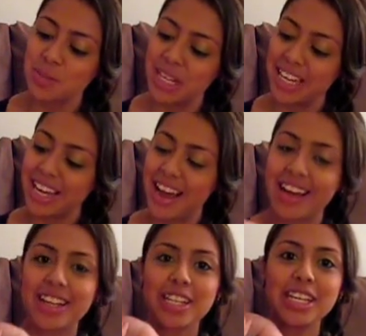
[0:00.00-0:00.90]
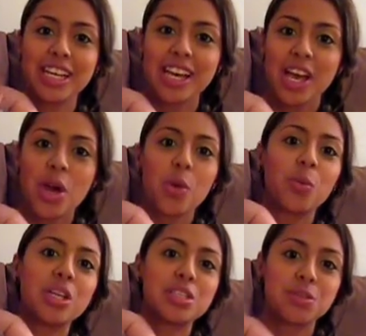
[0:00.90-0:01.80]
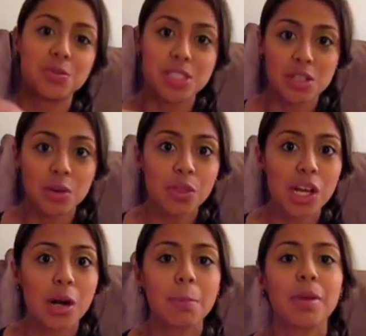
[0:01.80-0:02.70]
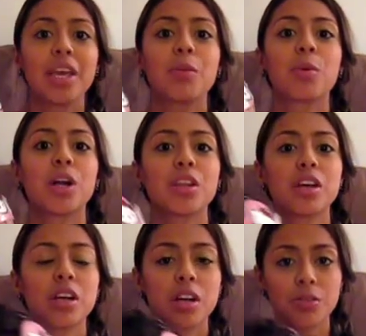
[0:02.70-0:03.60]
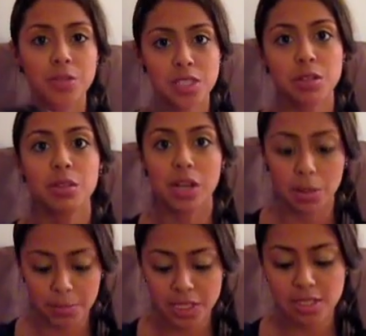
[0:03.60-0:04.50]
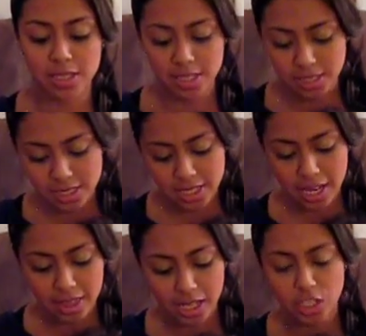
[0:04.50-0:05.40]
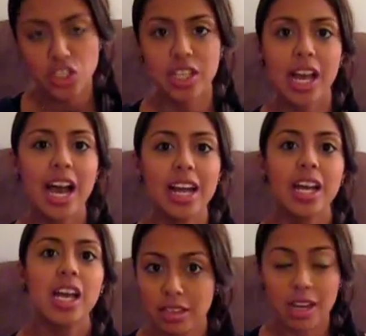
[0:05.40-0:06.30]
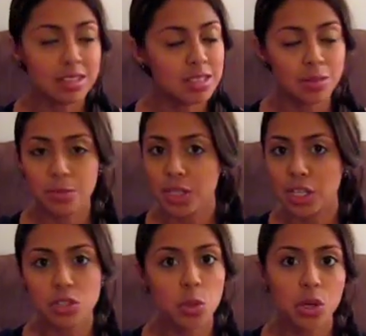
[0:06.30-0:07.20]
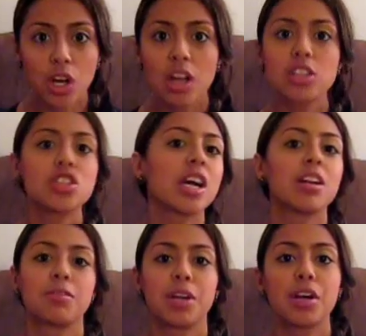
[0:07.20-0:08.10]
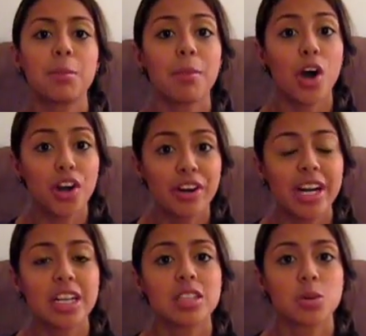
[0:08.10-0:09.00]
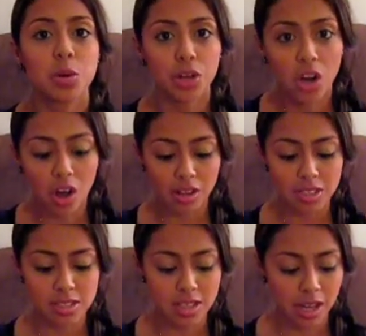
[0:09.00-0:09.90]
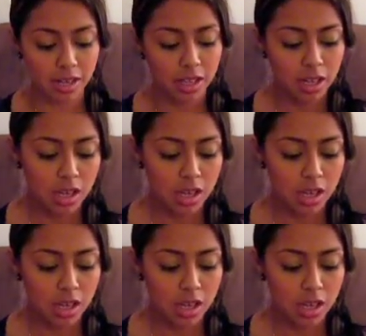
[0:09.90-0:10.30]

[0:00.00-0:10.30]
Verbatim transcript: week, Annalee went to physical therapy where her physical therapist did say that she had not severe torticollis, she had a very moderate torticollis and